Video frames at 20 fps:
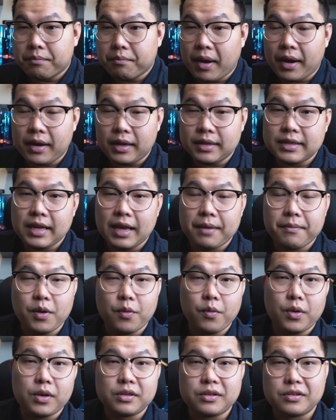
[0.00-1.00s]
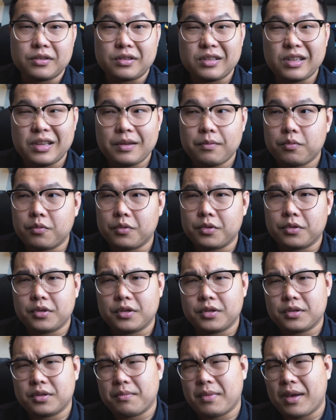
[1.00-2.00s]
by the time I went to sleep, which
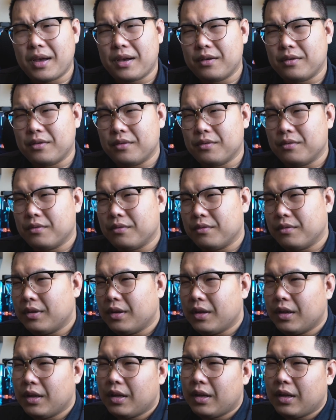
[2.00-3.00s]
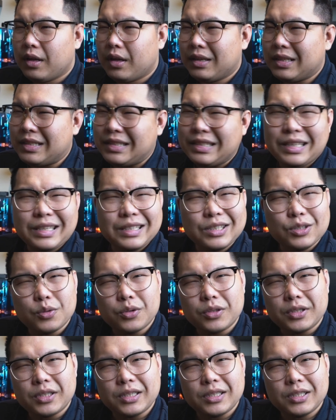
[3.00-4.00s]
is about 10:20,